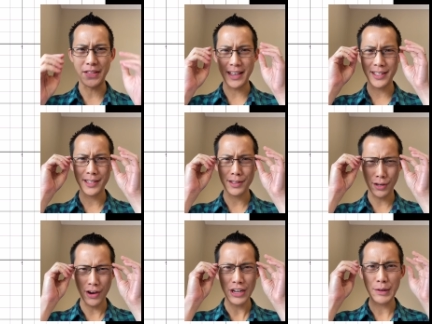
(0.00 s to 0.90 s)
There's this
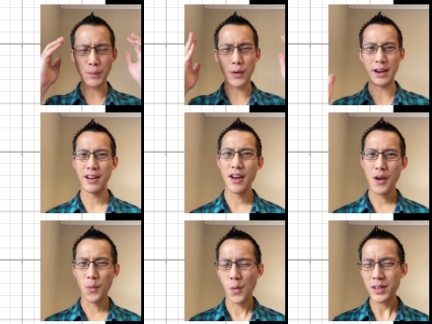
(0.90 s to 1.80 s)
turning point.
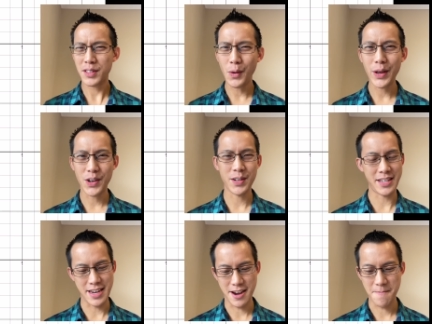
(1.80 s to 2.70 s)
What's going on
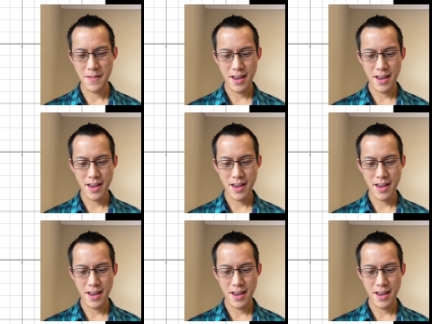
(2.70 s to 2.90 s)
here?